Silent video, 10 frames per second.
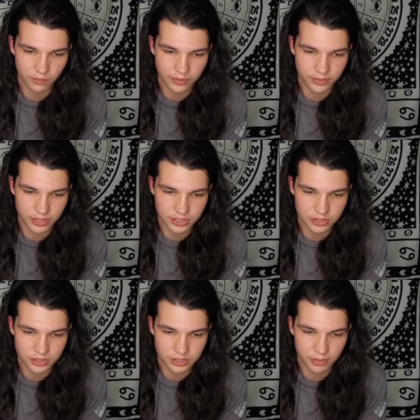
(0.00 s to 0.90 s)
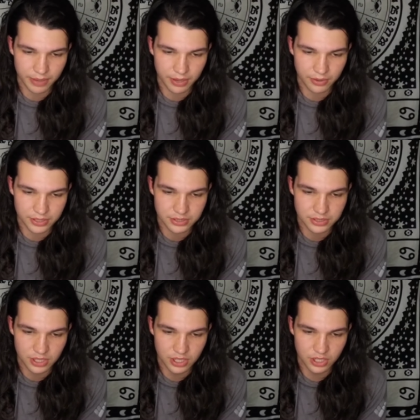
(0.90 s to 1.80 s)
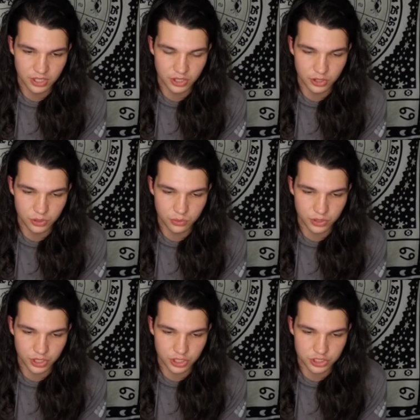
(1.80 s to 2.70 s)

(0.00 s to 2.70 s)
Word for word: revelations about his nude